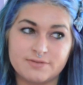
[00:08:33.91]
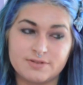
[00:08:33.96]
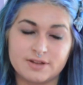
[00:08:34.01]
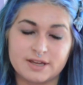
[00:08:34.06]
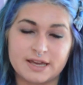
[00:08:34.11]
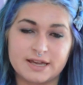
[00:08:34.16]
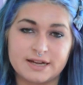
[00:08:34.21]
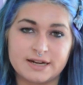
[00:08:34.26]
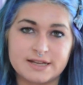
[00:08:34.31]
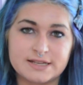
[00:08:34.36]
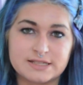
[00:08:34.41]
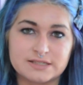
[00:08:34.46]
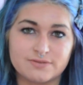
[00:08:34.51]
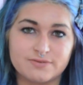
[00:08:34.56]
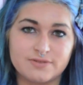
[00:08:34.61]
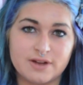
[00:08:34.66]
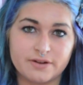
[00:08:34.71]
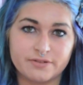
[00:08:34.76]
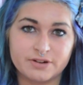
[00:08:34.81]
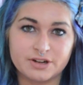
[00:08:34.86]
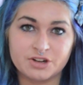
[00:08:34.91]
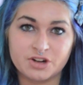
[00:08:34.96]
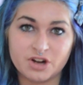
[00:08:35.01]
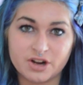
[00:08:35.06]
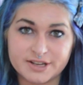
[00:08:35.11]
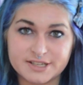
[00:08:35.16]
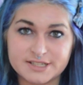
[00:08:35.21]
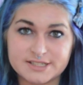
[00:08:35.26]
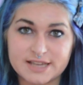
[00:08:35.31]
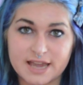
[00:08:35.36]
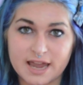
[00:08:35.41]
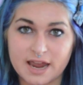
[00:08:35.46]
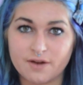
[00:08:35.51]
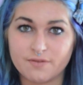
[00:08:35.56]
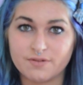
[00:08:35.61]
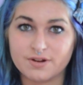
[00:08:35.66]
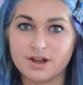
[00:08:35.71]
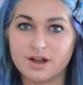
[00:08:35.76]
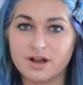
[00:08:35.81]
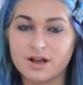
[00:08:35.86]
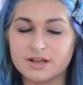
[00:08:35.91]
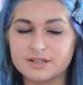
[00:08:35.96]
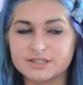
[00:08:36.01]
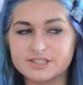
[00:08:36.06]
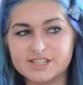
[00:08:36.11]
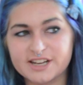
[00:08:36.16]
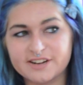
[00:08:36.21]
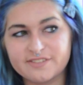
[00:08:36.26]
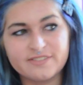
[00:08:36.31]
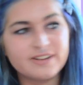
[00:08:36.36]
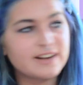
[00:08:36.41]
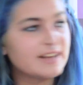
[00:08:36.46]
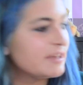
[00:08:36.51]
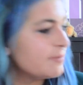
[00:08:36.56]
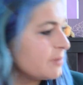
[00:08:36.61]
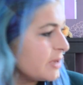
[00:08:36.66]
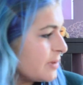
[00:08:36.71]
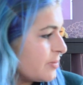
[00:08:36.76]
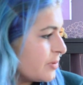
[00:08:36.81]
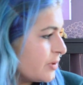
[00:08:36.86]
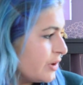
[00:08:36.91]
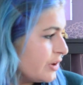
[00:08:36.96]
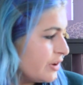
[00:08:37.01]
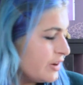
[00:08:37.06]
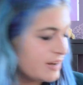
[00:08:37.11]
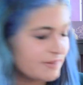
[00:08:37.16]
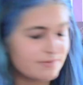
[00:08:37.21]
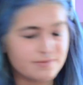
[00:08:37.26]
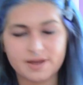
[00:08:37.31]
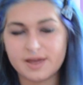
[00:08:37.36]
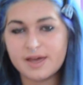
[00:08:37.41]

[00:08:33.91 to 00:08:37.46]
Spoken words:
living in is a very nice area and generally people who live